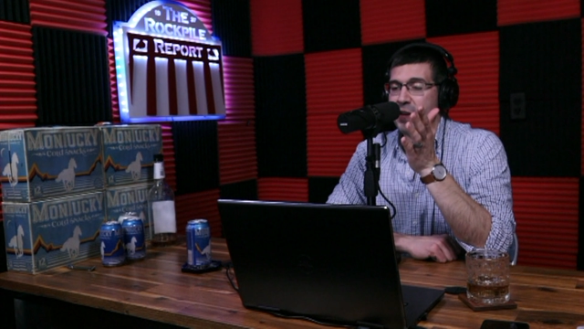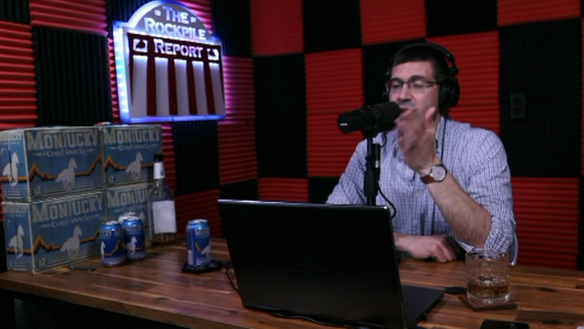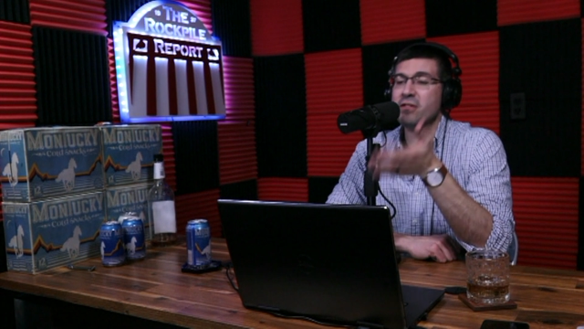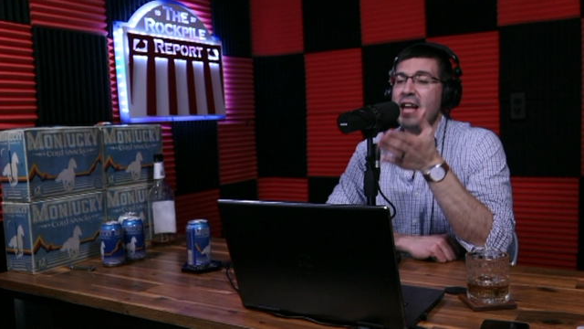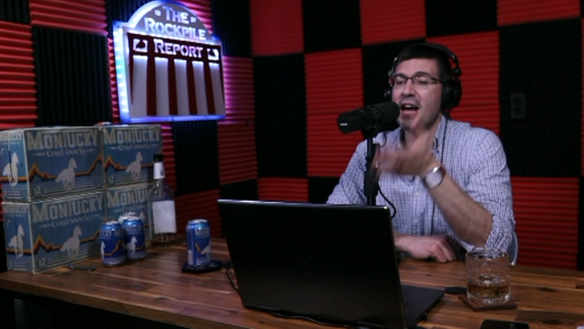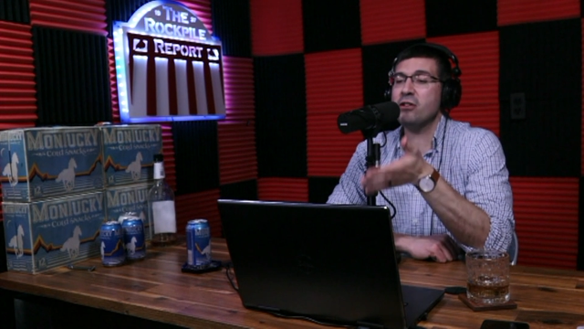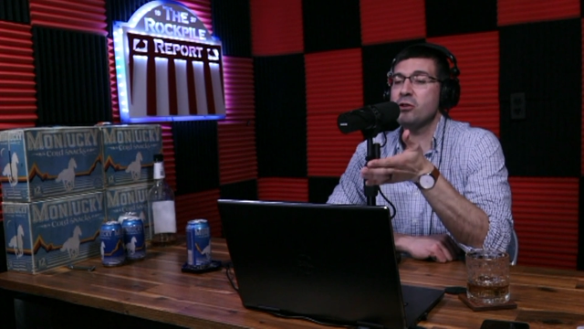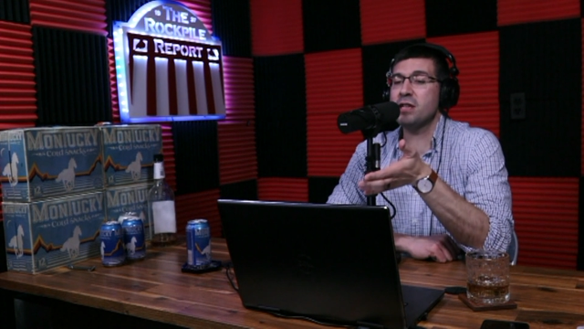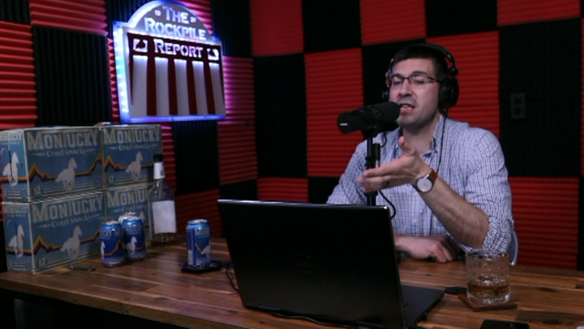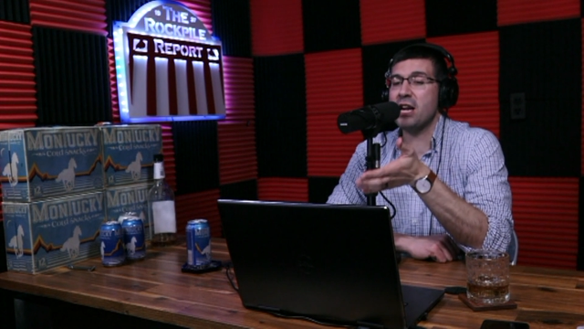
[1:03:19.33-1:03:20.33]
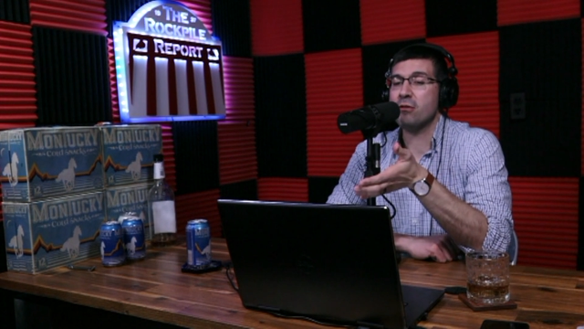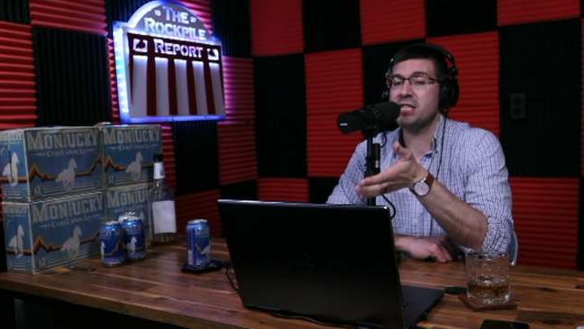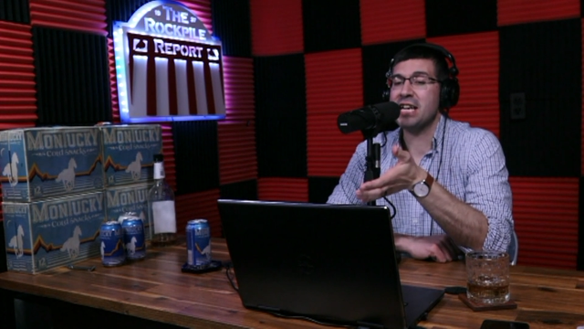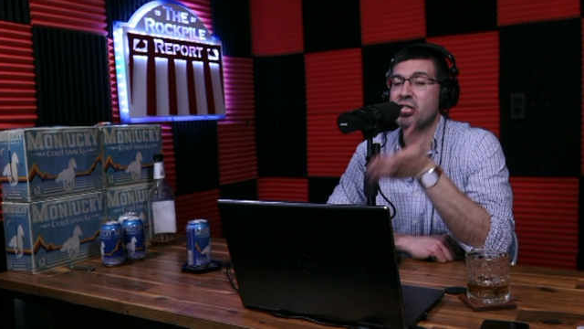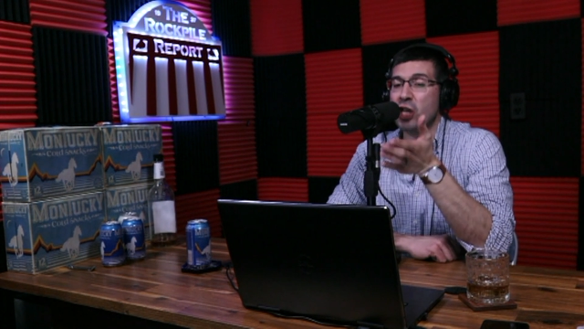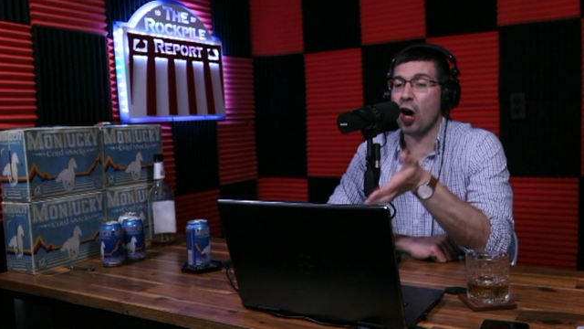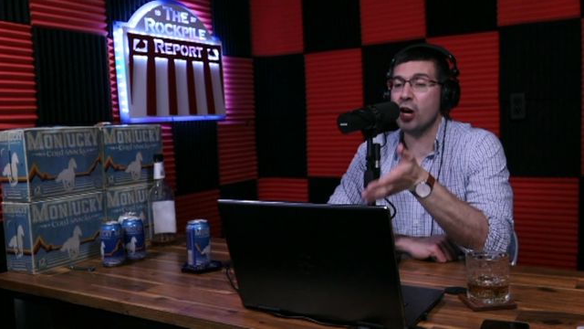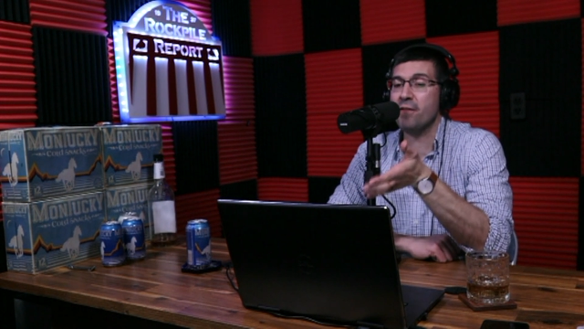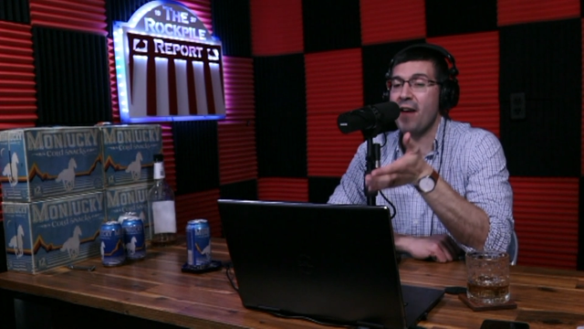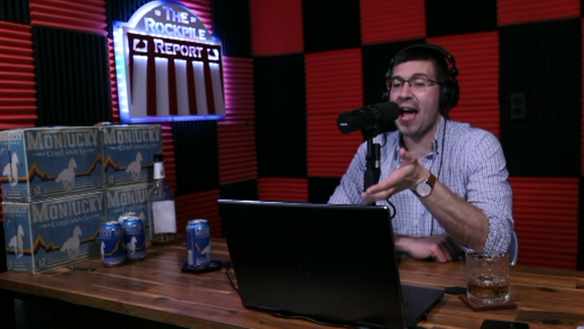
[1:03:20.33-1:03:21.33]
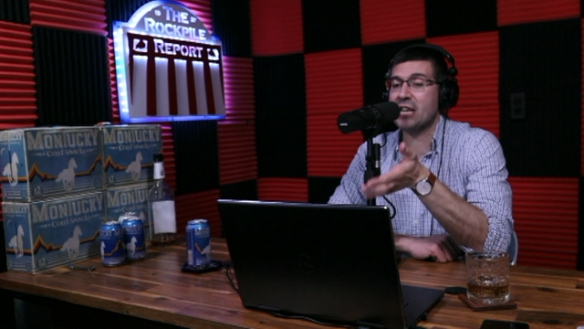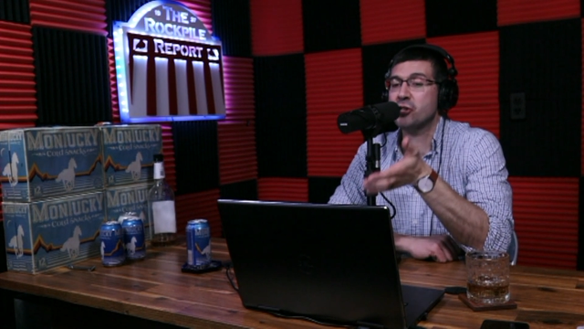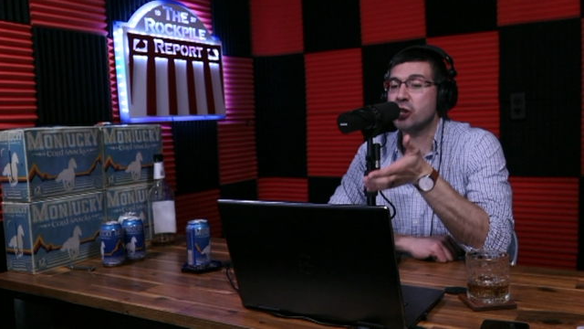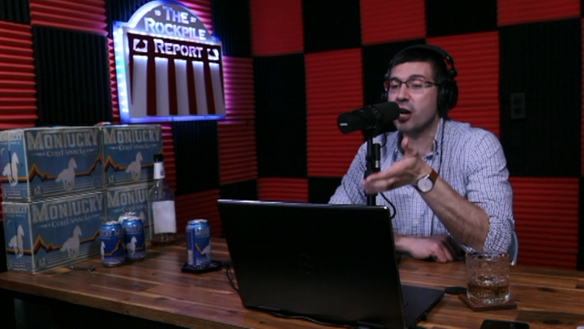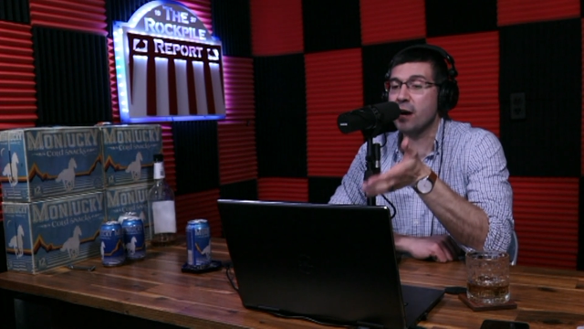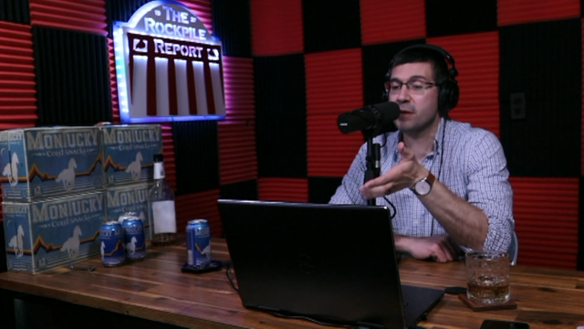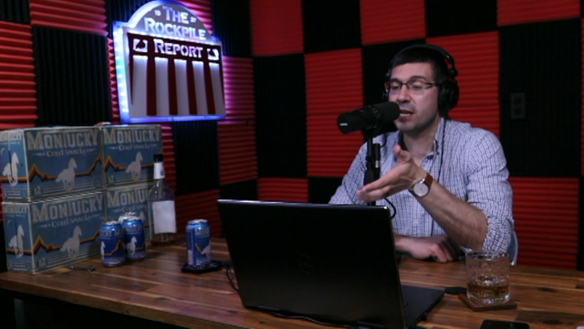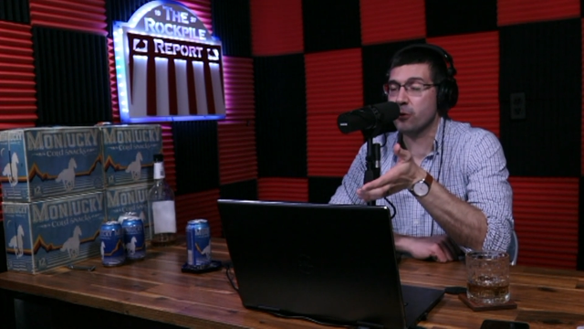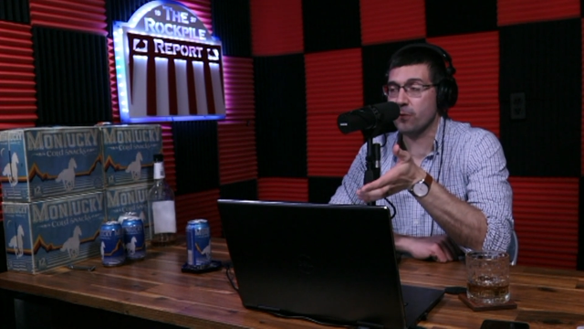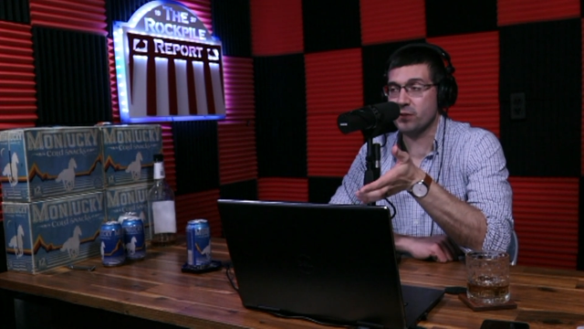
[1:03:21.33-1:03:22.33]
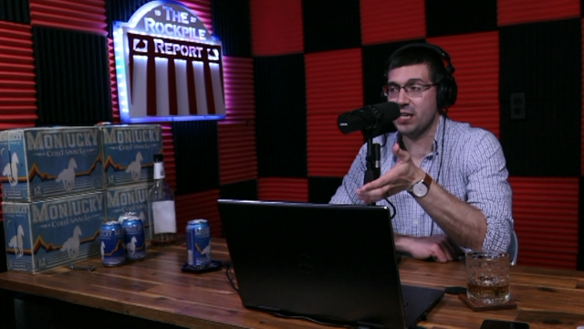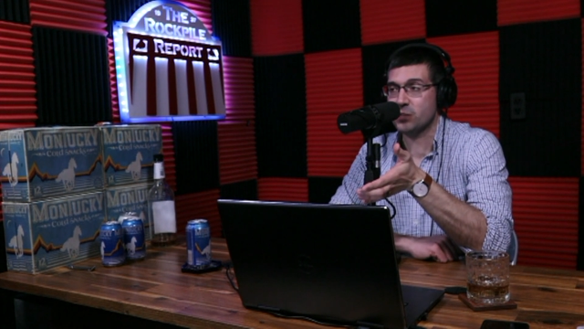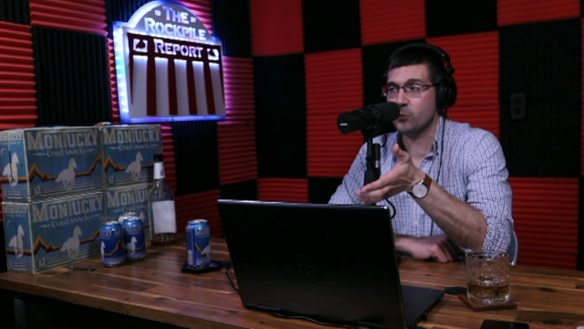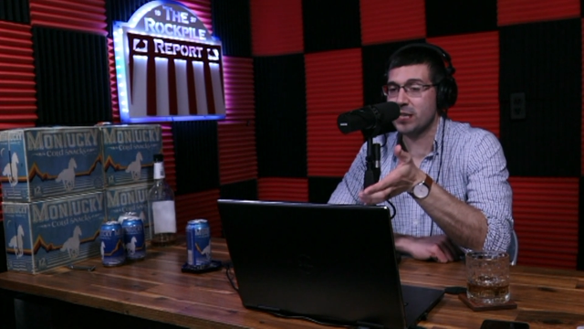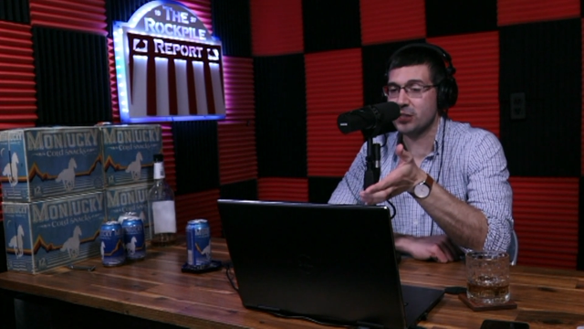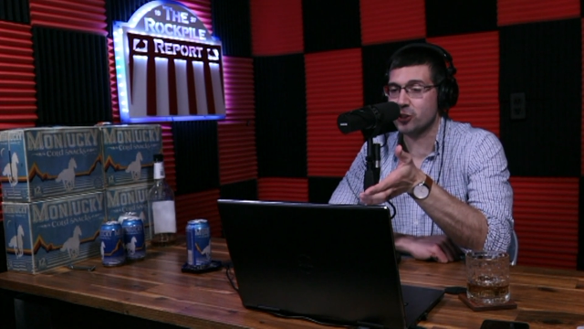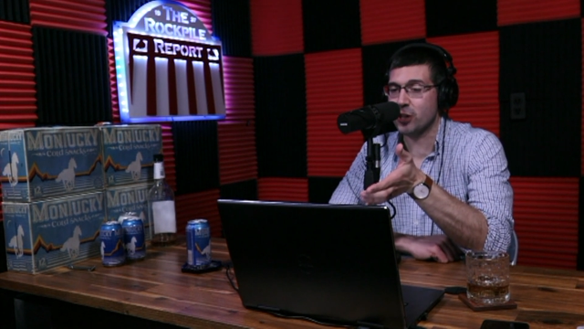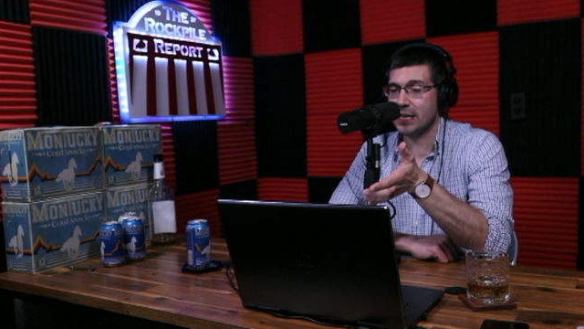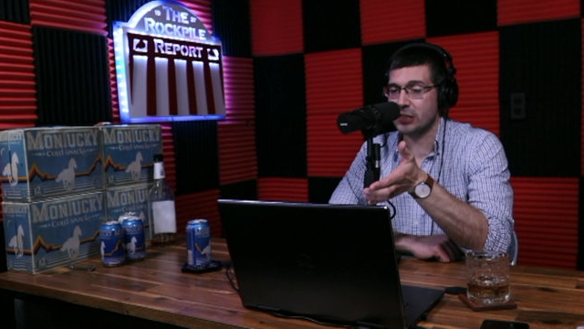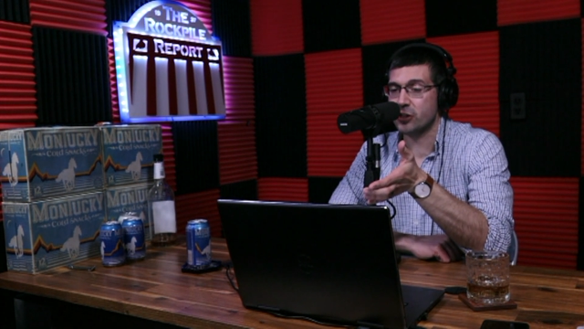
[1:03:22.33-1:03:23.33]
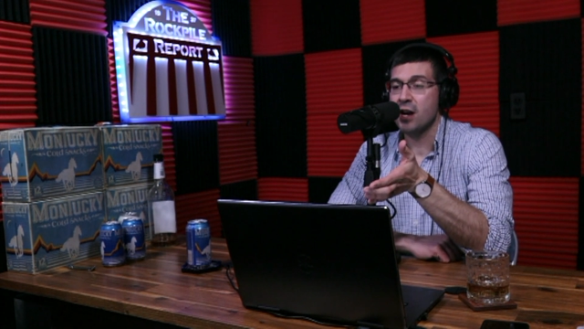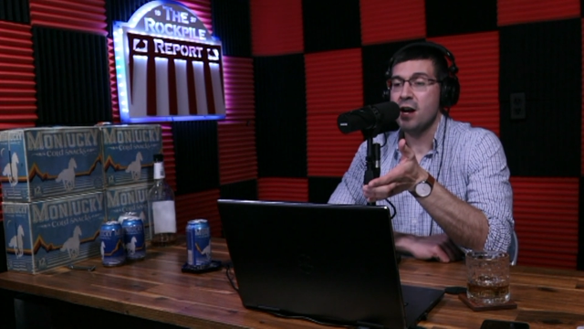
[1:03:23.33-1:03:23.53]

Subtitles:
it'll tell you that there is a ton of action coming here over the next week and change.